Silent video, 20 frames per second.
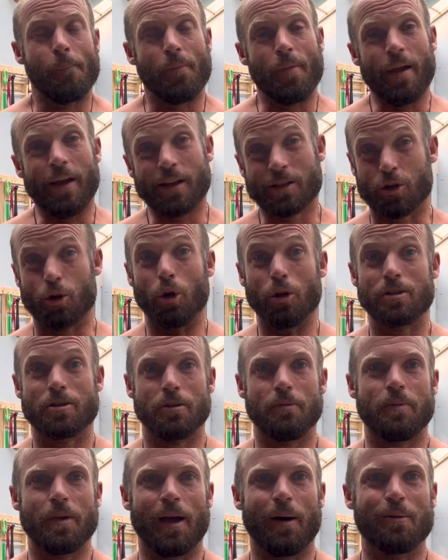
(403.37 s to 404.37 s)
It's good
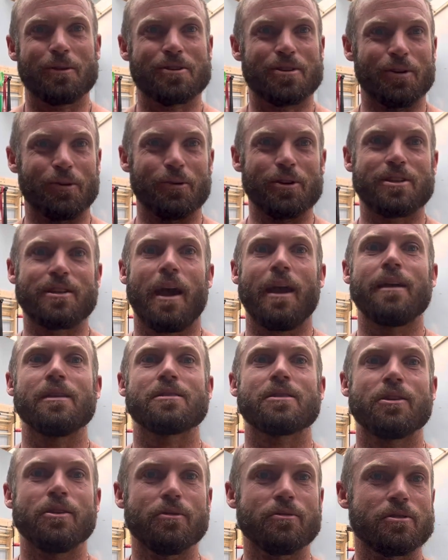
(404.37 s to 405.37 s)
to be able to retain
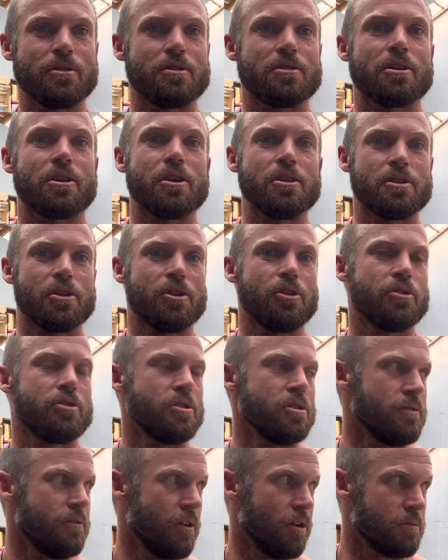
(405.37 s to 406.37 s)
skills and to continue
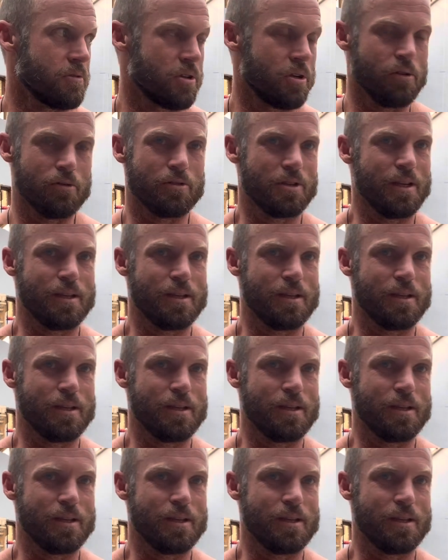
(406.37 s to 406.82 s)
to develop skills.